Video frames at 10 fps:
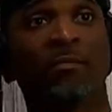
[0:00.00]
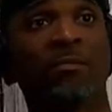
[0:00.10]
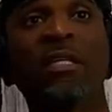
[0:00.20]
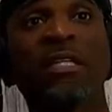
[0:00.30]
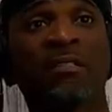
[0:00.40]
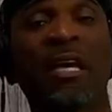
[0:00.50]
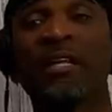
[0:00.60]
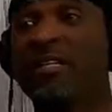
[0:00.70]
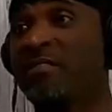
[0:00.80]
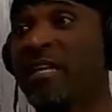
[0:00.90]
Please
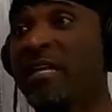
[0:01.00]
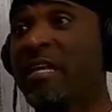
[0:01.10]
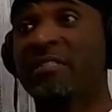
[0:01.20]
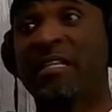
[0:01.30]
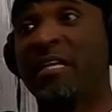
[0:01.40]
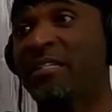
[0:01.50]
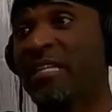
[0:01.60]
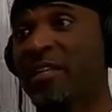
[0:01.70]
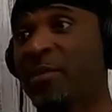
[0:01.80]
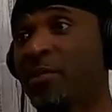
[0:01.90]
sign this, sign that, sign this.
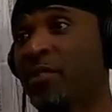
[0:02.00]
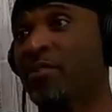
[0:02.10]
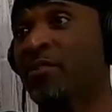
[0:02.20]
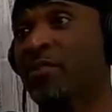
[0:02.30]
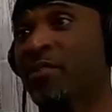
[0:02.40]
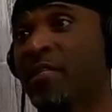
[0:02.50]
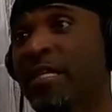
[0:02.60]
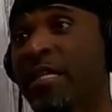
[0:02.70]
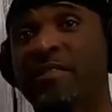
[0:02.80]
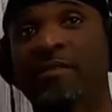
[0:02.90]
Got their books, the
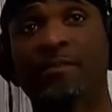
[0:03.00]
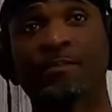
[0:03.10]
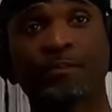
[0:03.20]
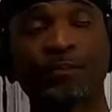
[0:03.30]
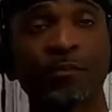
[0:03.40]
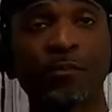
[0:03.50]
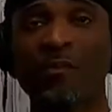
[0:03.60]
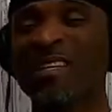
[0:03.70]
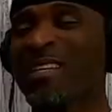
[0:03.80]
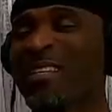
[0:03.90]
kids.
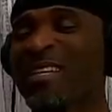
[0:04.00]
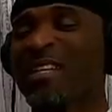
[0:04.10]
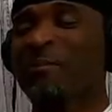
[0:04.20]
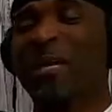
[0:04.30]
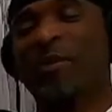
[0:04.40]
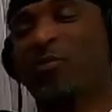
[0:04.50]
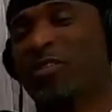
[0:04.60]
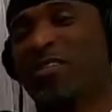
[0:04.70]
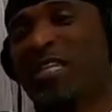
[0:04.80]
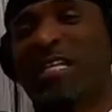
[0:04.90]
Yeah. And yeah, they might want
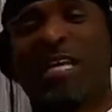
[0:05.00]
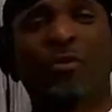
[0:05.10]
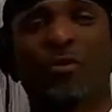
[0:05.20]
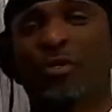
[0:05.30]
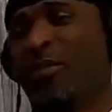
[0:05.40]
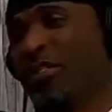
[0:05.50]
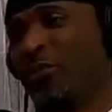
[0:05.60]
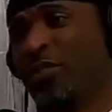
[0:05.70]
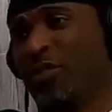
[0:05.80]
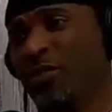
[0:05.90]
to sell it. I don't know what they
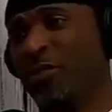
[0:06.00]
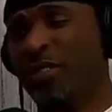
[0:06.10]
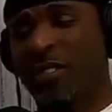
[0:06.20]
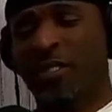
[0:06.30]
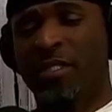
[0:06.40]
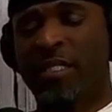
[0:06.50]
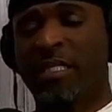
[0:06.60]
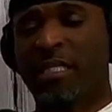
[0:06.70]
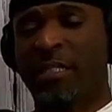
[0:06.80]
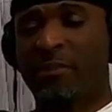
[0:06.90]
want to do. Right.
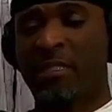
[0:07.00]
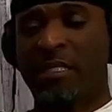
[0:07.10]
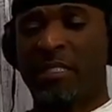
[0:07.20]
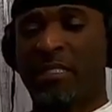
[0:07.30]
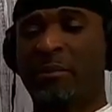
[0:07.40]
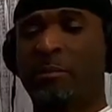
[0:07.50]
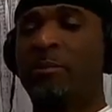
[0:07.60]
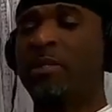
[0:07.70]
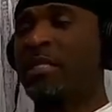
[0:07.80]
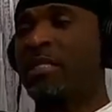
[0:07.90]
Um,
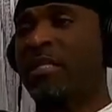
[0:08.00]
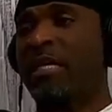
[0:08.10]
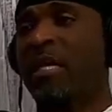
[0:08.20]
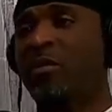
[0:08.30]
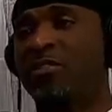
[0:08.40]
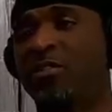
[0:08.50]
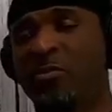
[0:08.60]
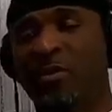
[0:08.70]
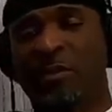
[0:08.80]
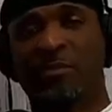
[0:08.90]
but I always told
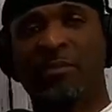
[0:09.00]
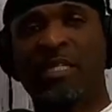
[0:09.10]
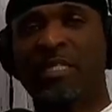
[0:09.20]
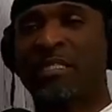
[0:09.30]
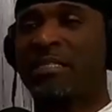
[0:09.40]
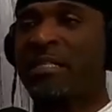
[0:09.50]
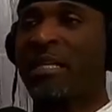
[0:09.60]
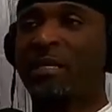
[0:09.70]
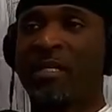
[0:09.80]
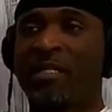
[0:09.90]
my buddies, I said,
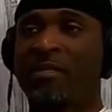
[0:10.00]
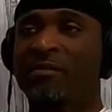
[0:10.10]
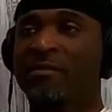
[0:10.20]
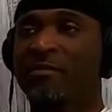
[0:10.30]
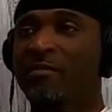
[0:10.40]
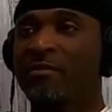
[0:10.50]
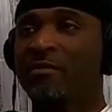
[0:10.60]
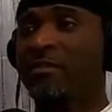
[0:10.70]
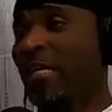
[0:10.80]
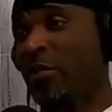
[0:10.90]
hey, man,
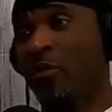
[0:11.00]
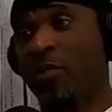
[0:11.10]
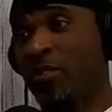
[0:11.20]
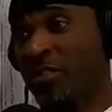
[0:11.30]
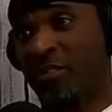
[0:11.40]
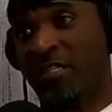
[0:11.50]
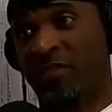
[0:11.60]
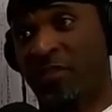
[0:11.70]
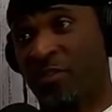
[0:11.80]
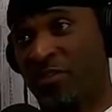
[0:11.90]
they ain't going to want this stuff
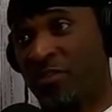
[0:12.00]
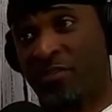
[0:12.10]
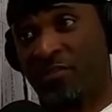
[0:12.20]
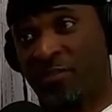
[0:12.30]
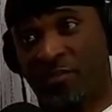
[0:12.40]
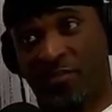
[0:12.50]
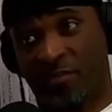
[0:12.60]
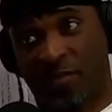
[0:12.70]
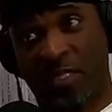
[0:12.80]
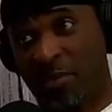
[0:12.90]
from us
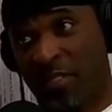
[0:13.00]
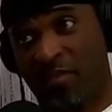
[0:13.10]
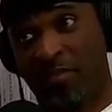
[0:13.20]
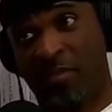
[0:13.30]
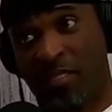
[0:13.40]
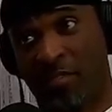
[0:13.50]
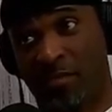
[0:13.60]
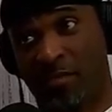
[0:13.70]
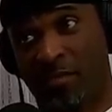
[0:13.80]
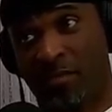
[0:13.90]
a couple years from now.
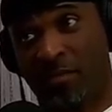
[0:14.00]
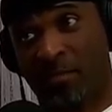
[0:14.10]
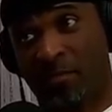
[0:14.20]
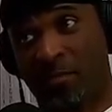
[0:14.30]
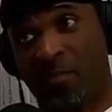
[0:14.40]
Yeah, it's true.